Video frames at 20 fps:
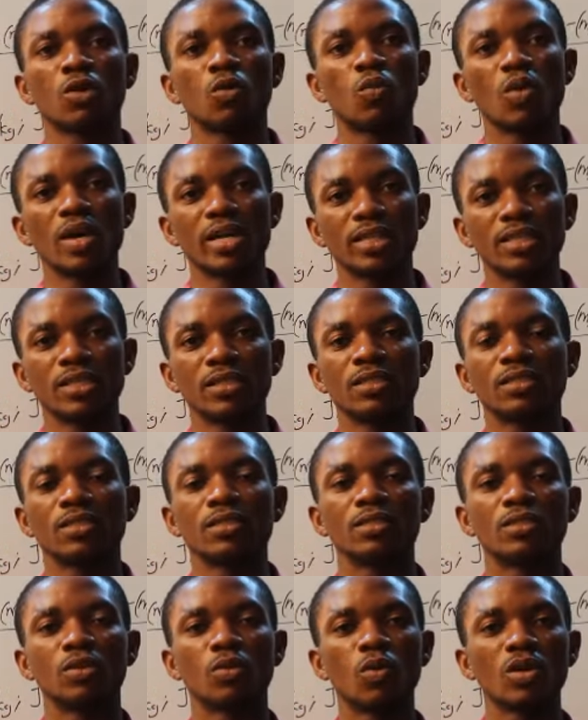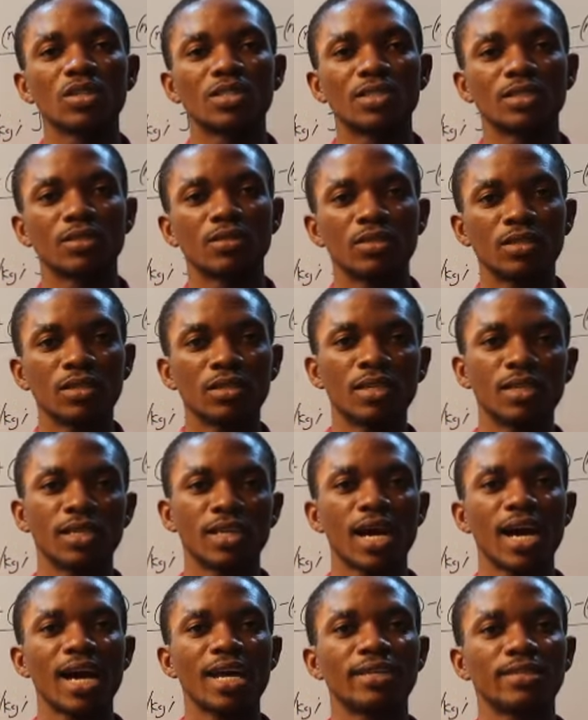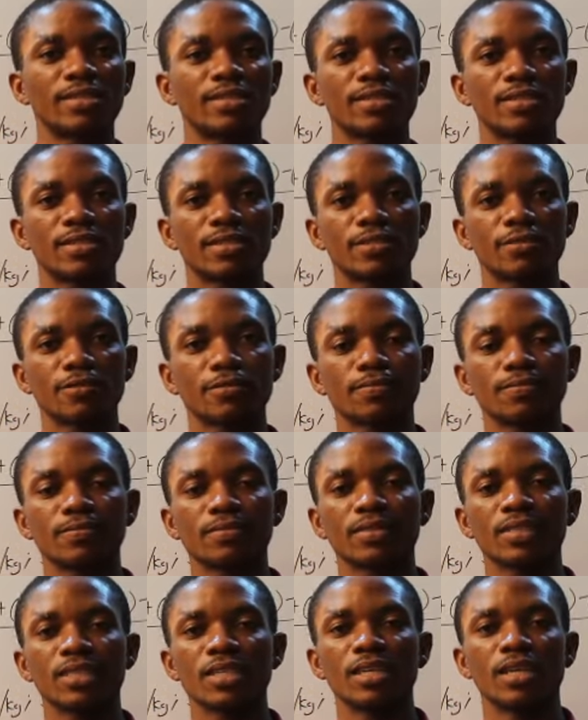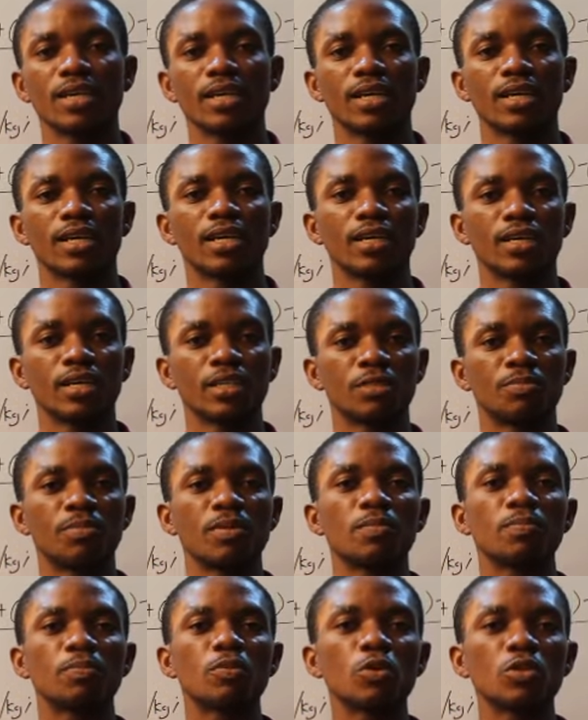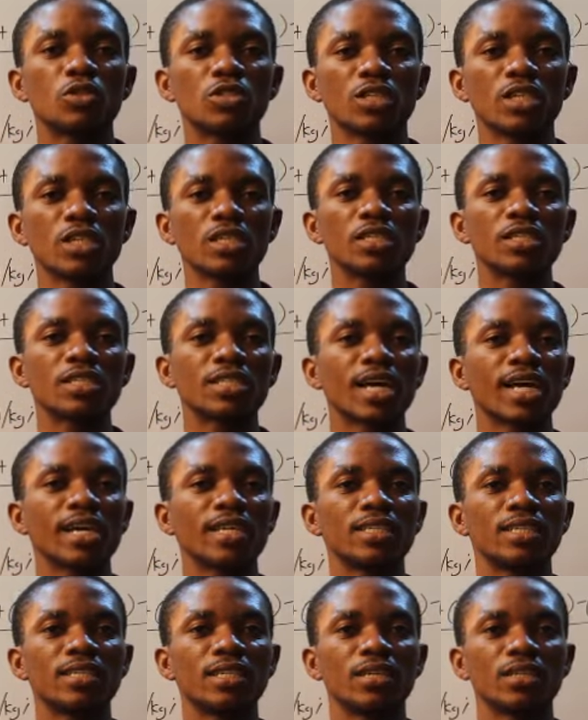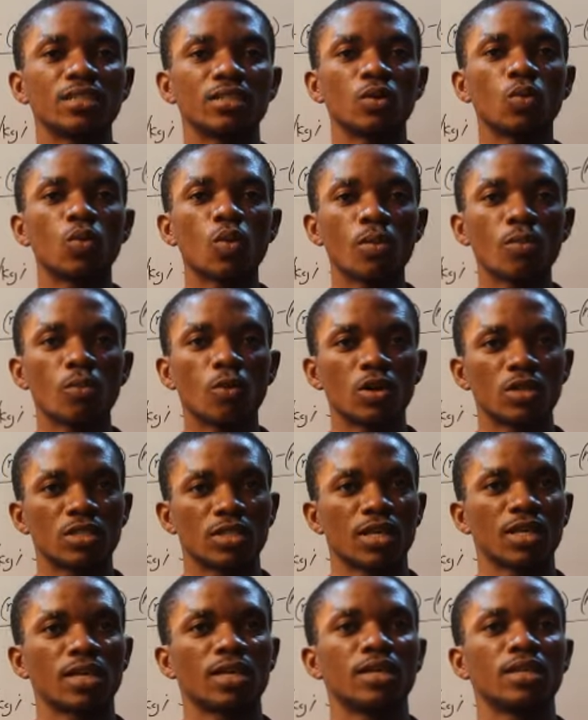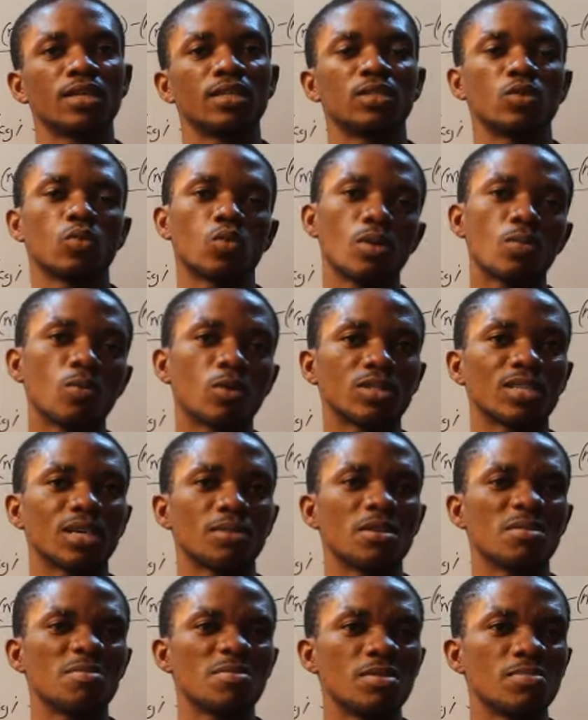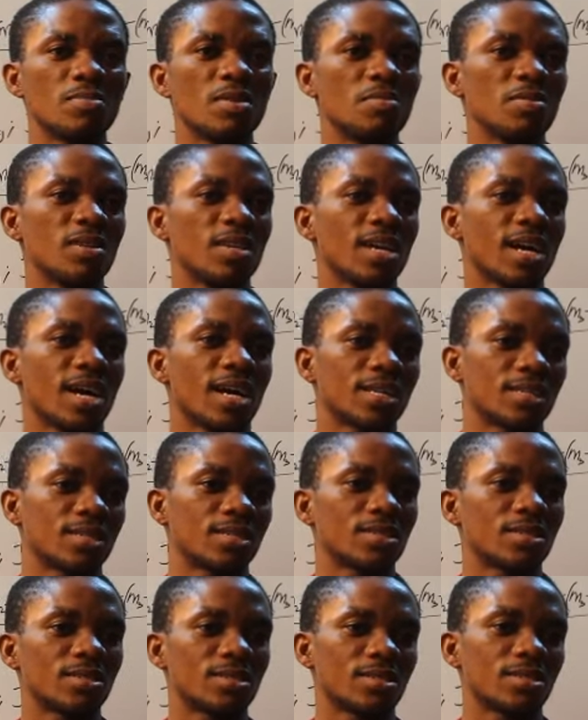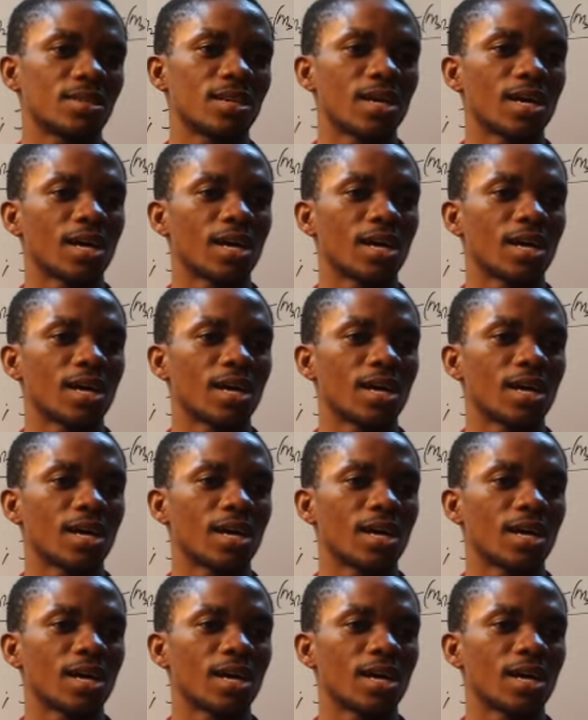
When the ice is being put inside the warm water may be as